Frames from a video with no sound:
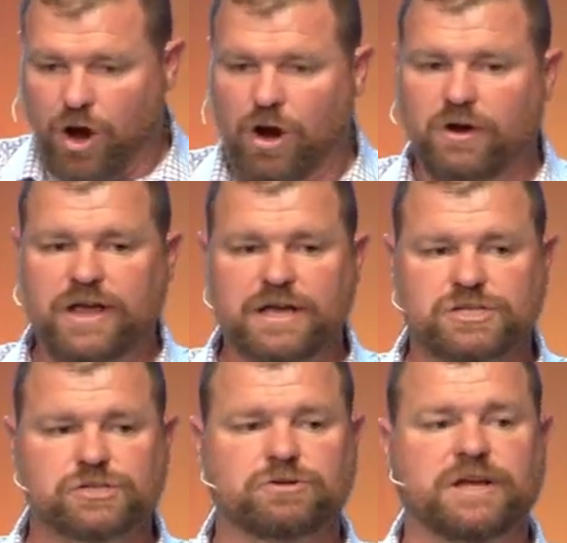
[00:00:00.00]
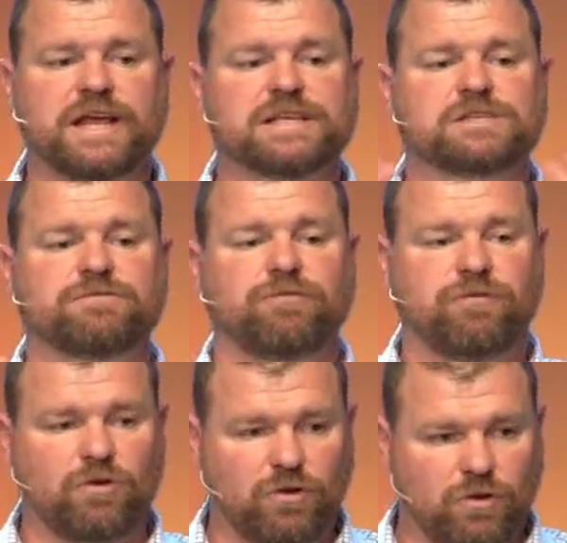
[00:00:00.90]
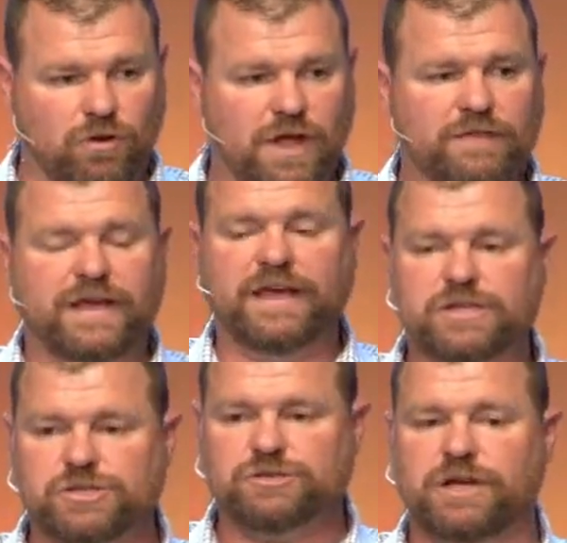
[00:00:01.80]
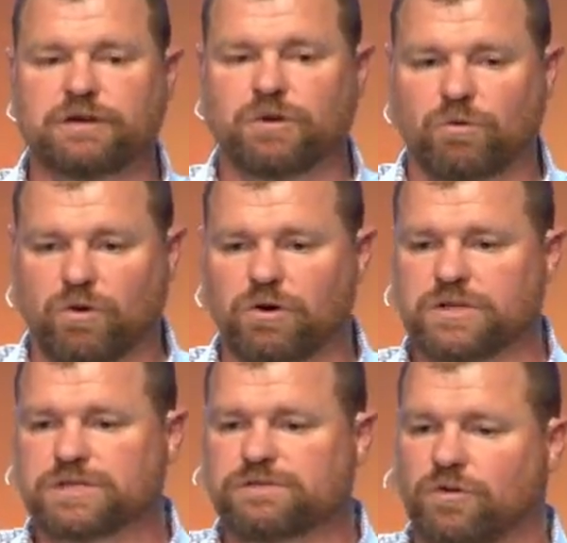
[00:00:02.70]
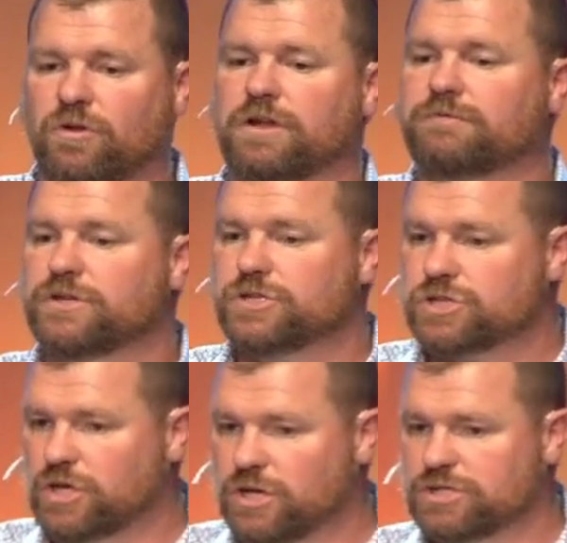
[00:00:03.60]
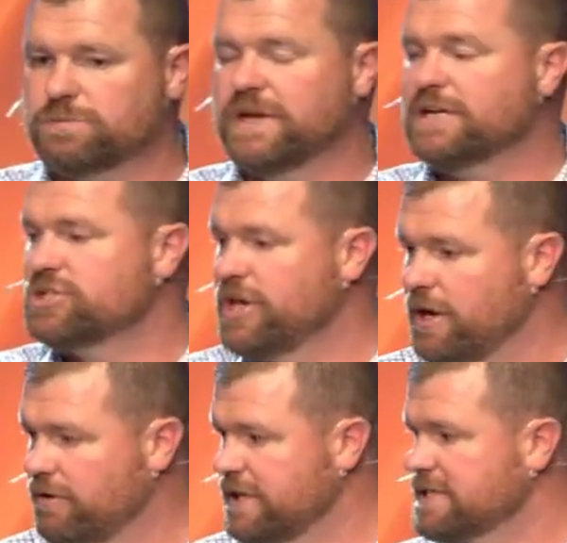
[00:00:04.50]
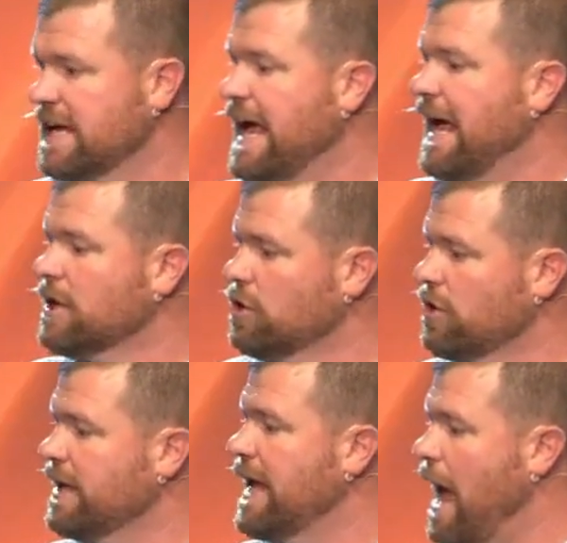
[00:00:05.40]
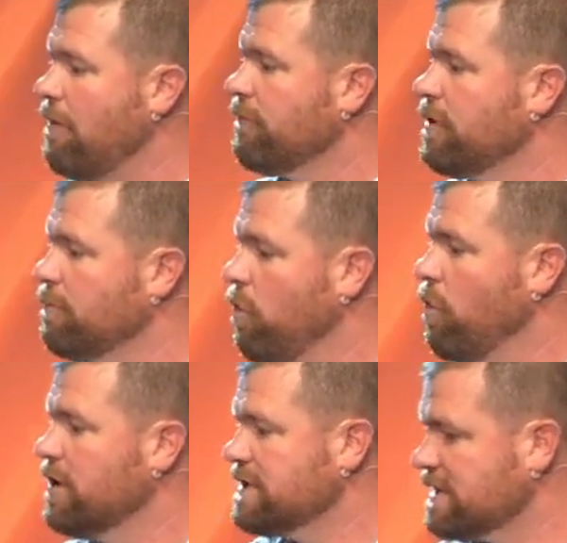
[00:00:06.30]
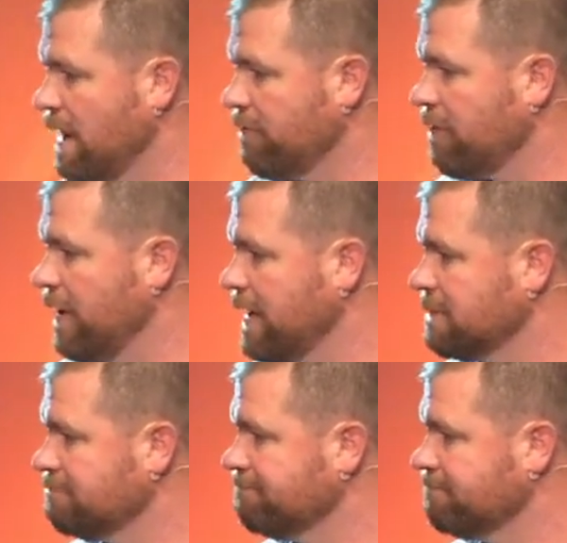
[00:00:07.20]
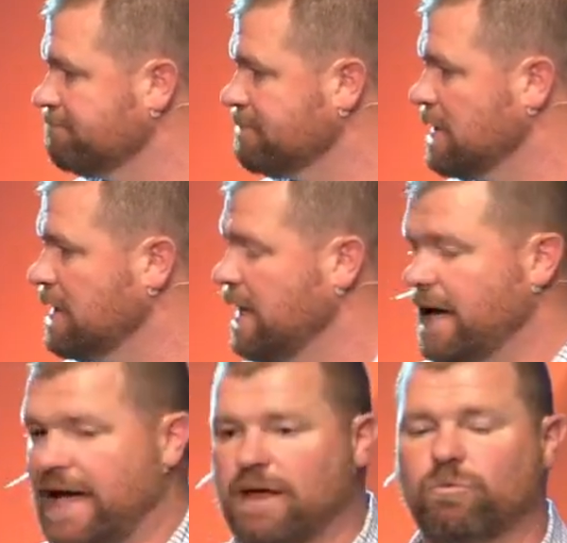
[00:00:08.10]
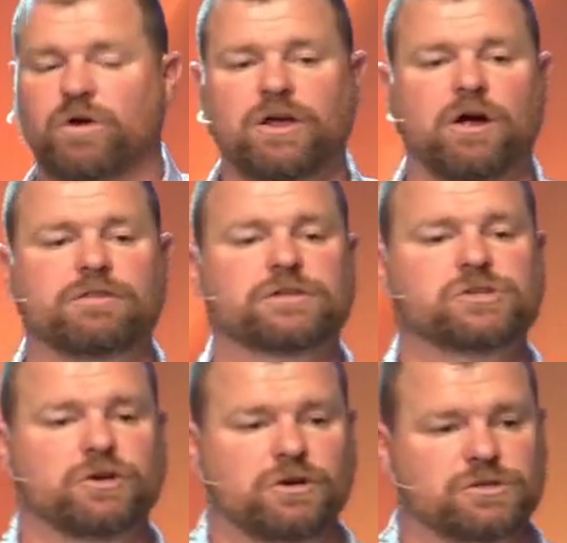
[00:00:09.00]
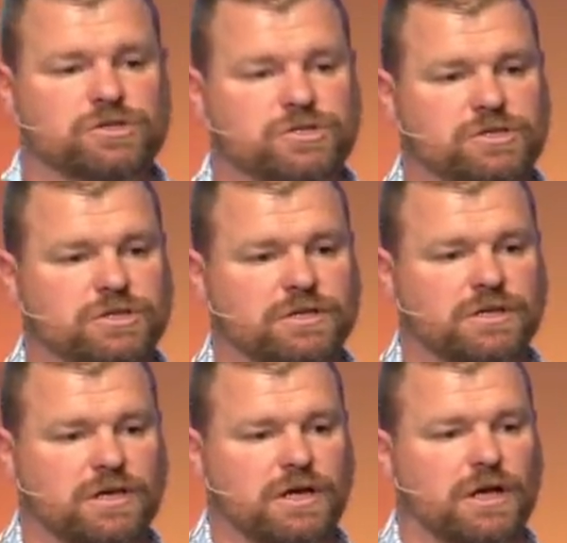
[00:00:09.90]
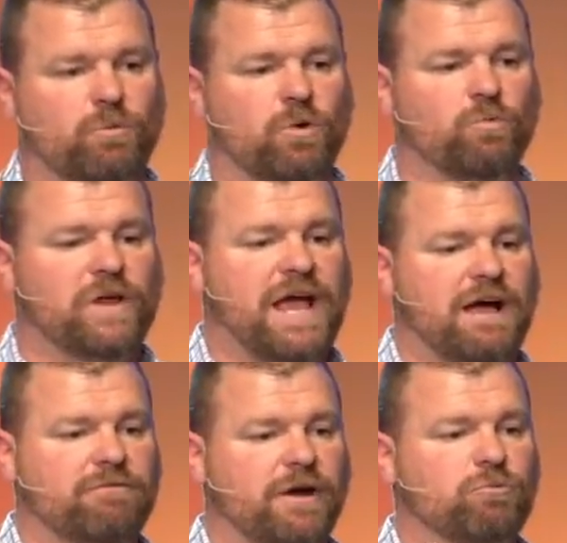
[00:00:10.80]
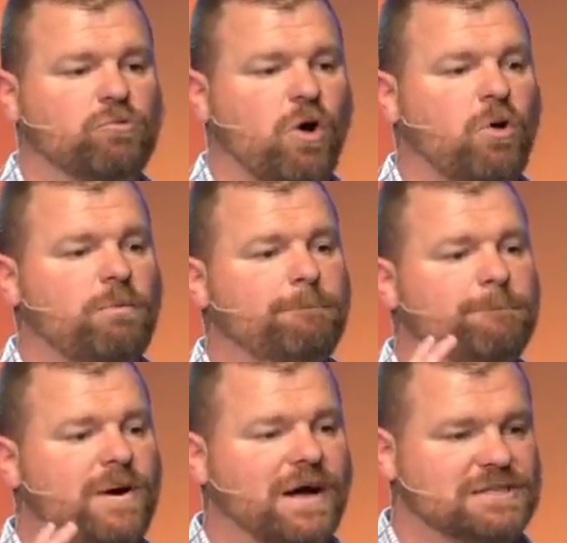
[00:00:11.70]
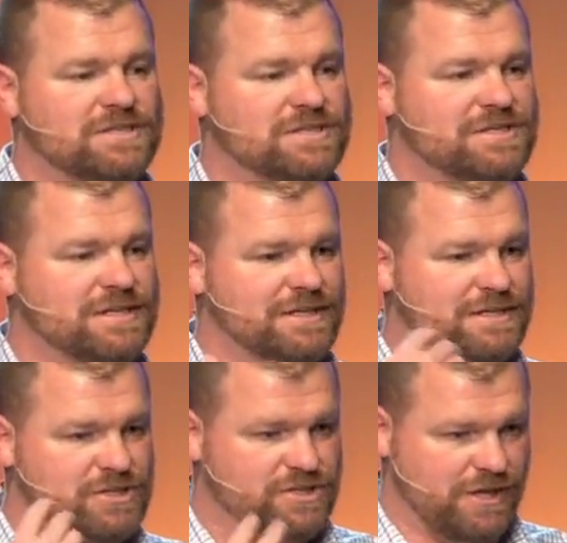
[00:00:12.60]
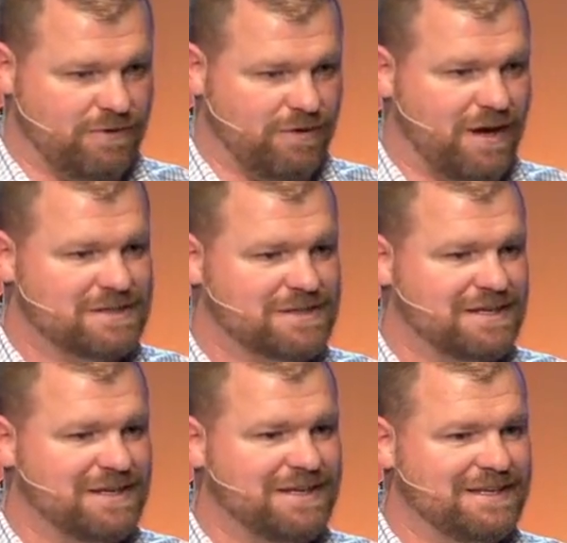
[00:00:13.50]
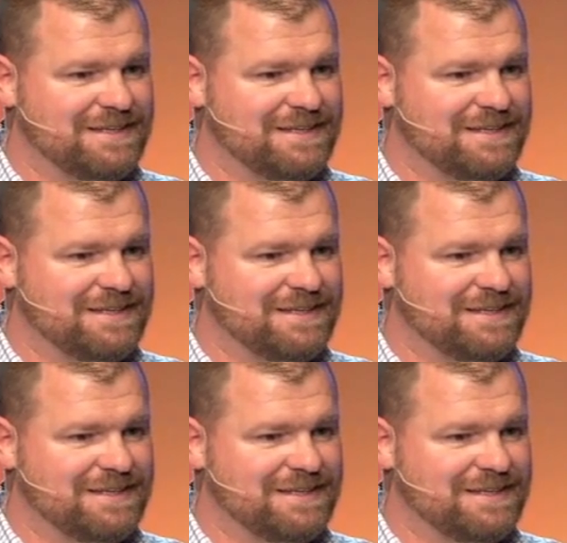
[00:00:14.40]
Our history is full. The history of the world is full of the church being generous and looking out for the poor and suffering. And we are the church when we have a robust generosity.